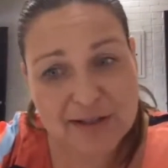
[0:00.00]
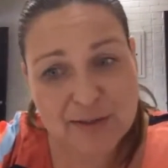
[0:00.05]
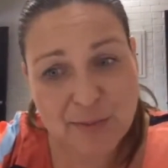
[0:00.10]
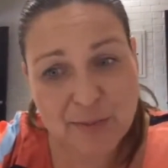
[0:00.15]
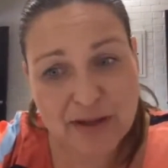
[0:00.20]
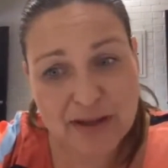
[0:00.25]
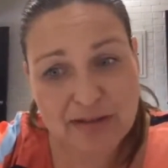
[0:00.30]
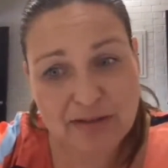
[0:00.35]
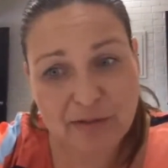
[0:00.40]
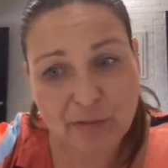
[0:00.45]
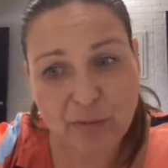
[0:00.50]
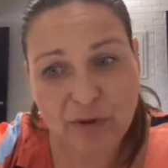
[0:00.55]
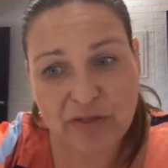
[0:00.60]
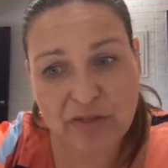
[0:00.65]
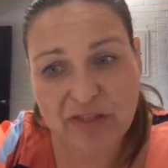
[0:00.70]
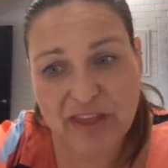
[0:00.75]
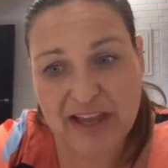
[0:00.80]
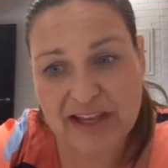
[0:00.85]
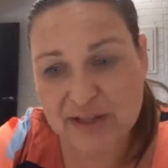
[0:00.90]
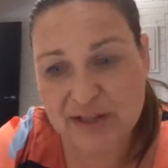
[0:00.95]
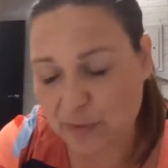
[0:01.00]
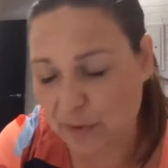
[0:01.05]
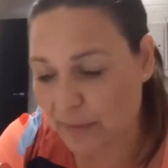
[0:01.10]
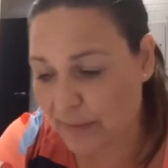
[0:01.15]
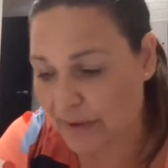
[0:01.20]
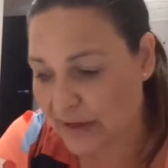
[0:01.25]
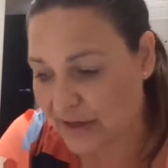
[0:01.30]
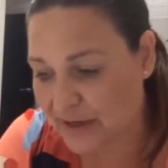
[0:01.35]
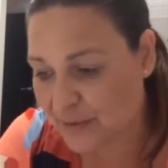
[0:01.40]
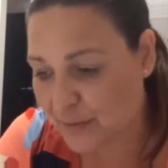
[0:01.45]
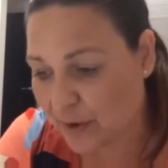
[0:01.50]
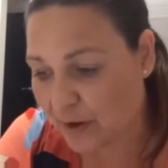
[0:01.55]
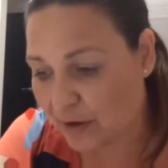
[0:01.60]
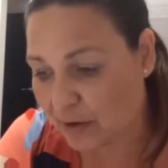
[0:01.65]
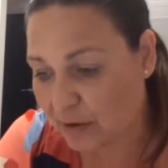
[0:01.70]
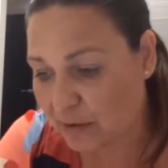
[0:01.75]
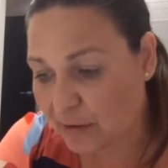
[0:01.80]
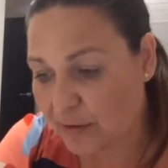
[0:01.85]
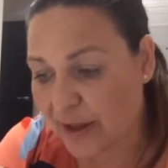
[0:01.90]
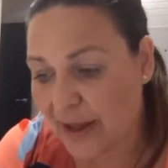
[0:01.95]
with these women as
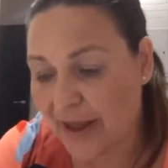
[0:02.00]
well.